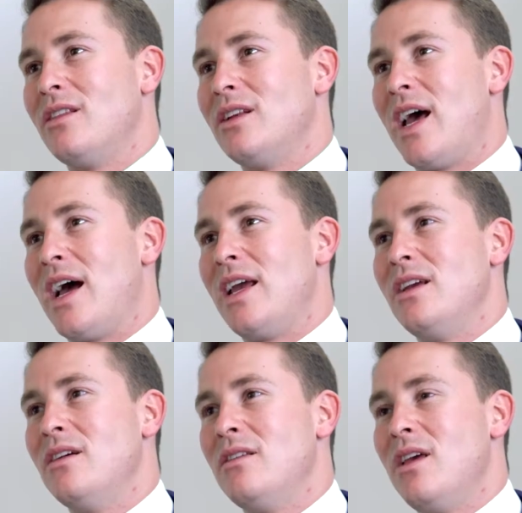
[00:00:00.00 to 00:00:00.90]
end of the
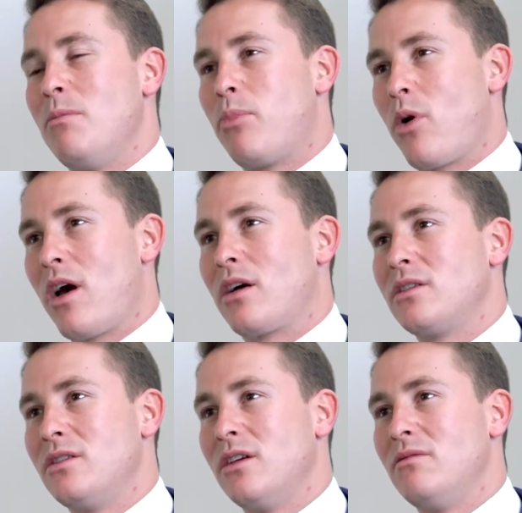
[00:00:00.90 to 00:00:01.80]
day, they're
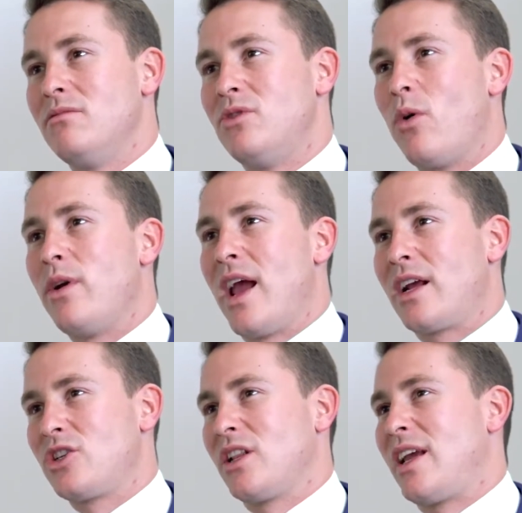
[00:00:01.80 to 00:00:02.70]
products that don't
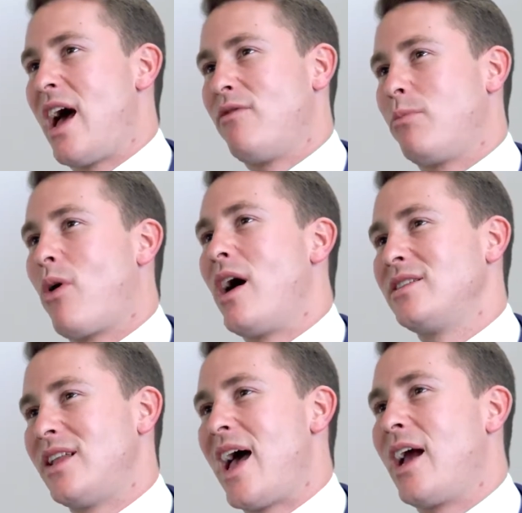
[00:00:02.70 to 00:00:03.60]
actually have a
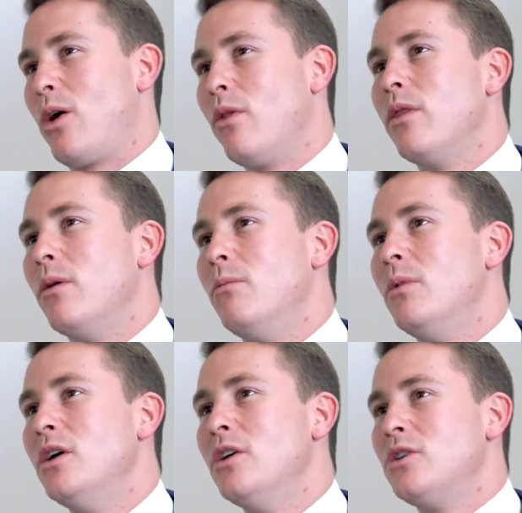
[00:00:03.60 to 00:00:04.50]
price tag on them.
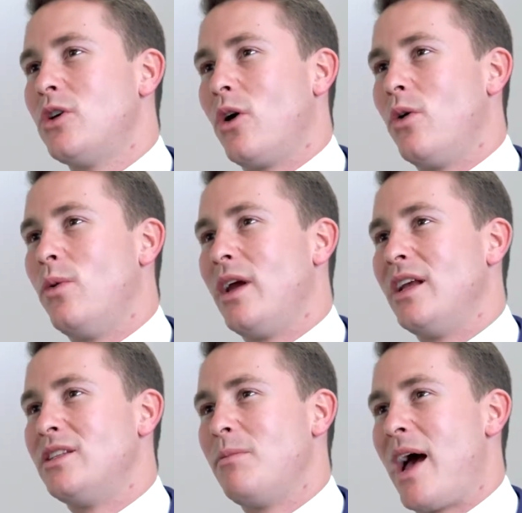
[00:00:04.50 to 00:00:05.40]
So
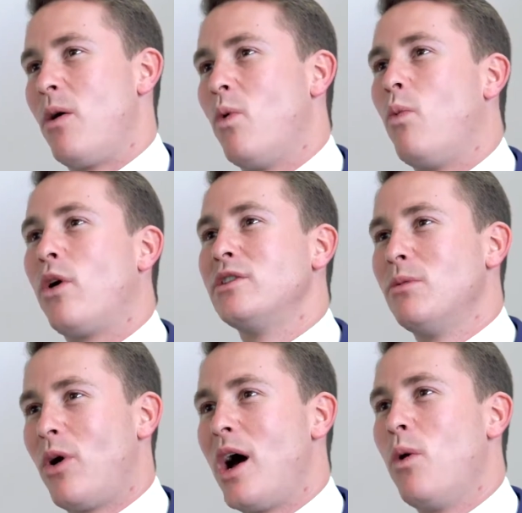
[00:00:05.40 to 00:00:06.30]
it's about, well, what is a
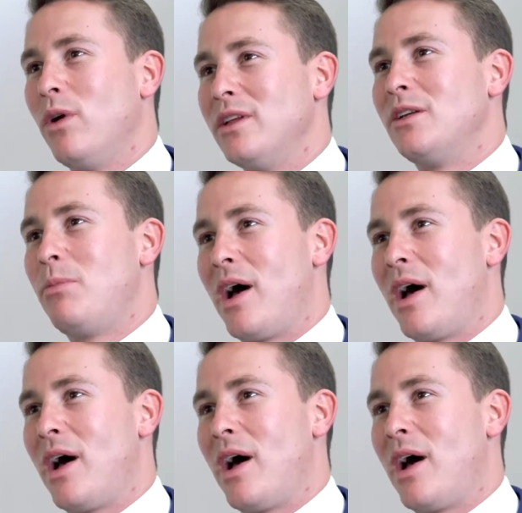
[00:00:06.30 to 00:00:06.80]
buyer willing to